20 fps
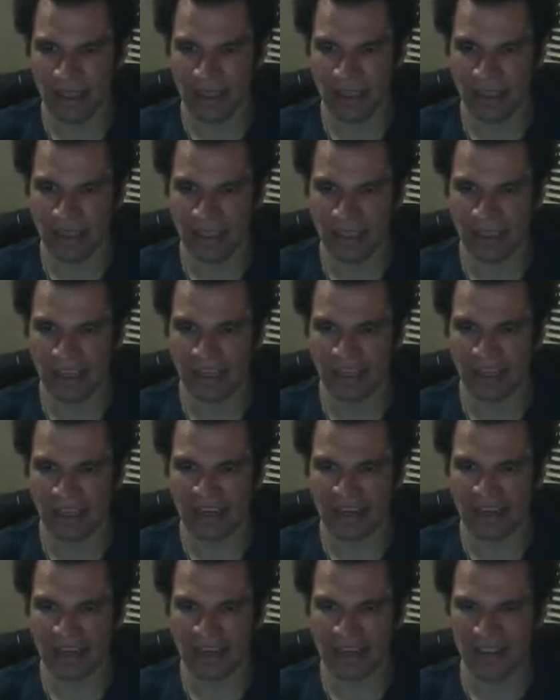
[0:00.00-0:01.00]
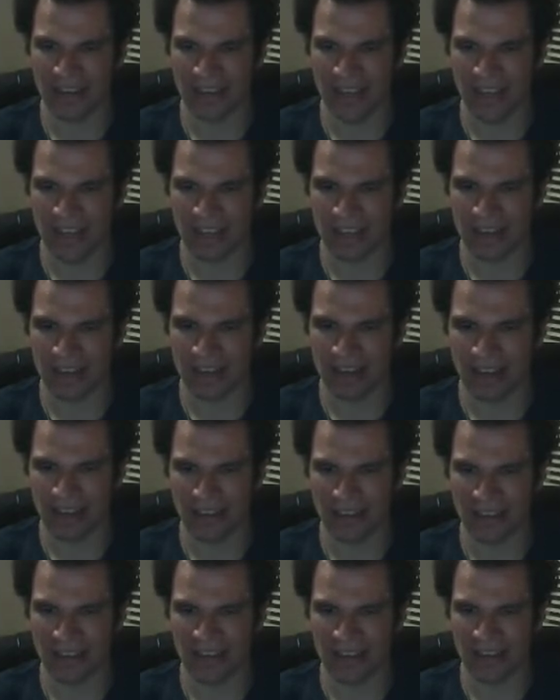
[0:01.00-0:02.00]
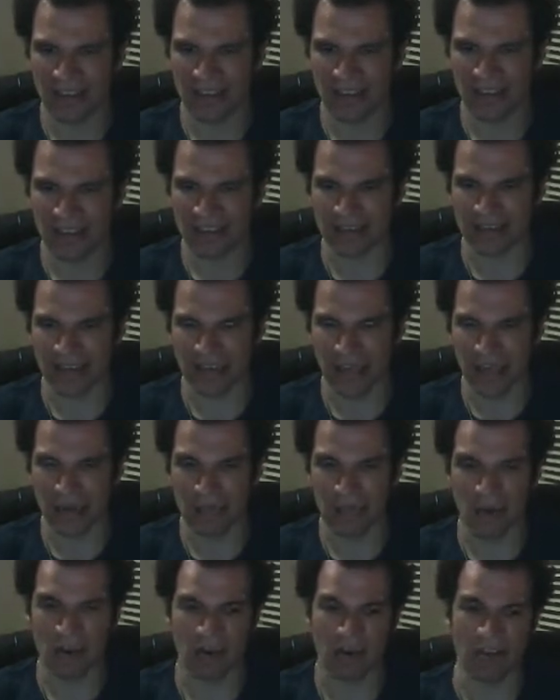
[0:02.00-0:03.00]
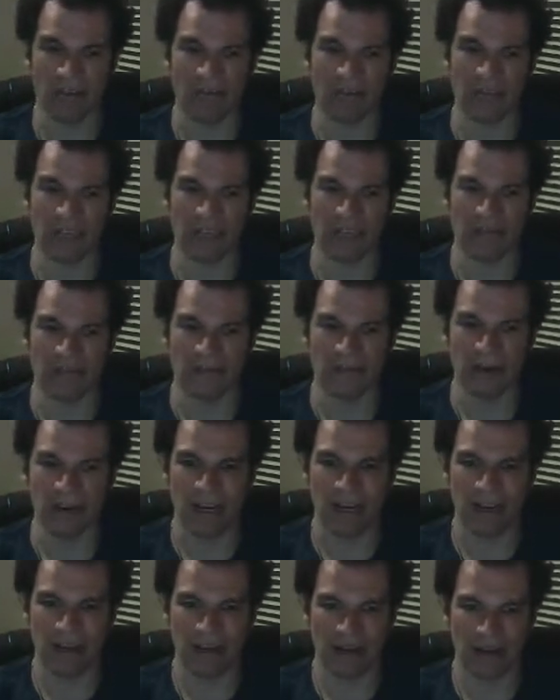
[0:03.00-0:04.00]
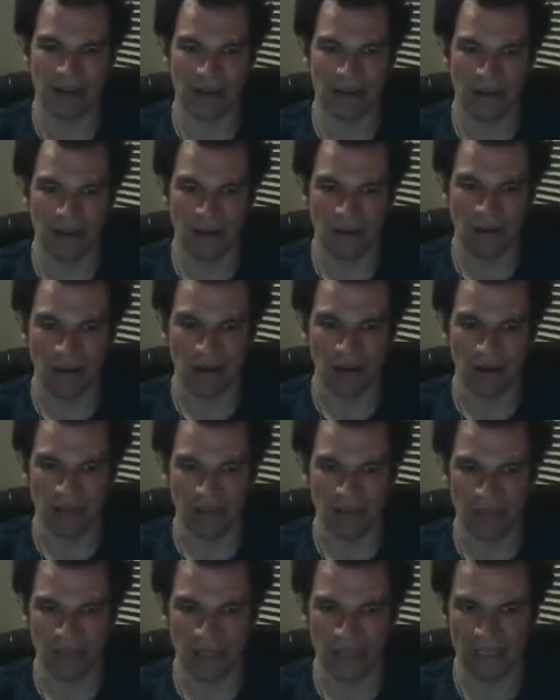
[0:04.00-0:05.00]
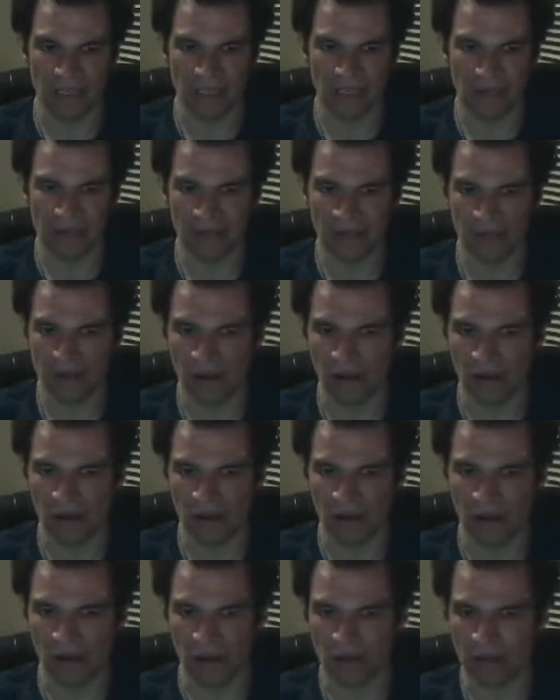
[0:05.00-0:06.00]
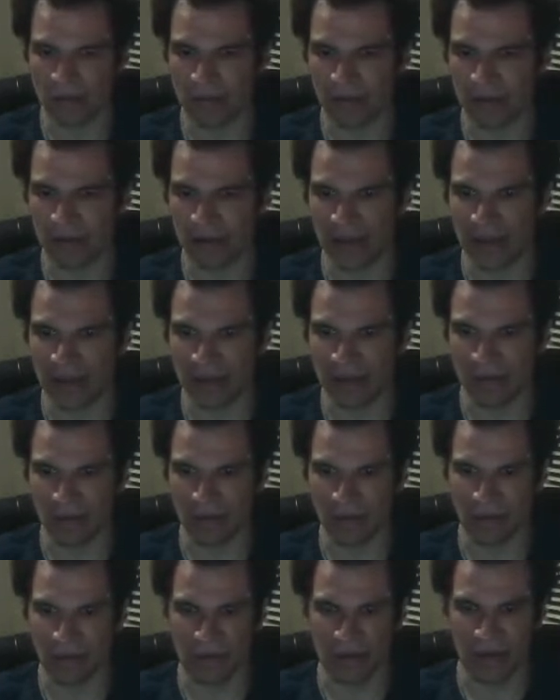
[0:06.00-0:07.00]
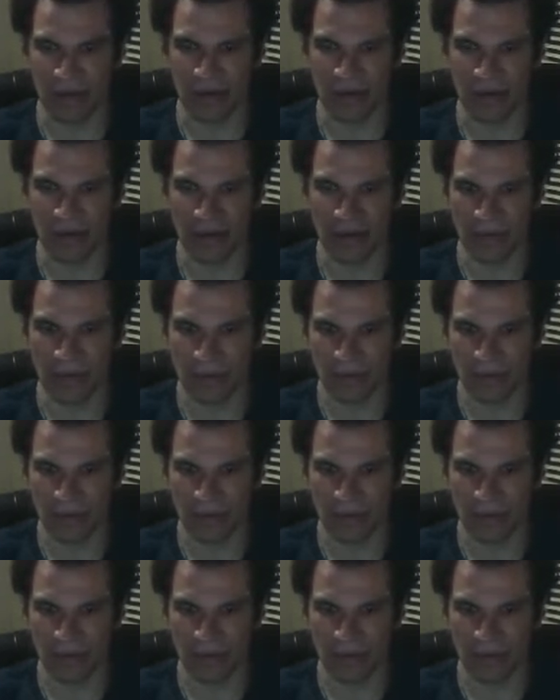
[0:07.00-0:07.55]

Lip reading: it's exactly the same of this branch, of the other branch over here.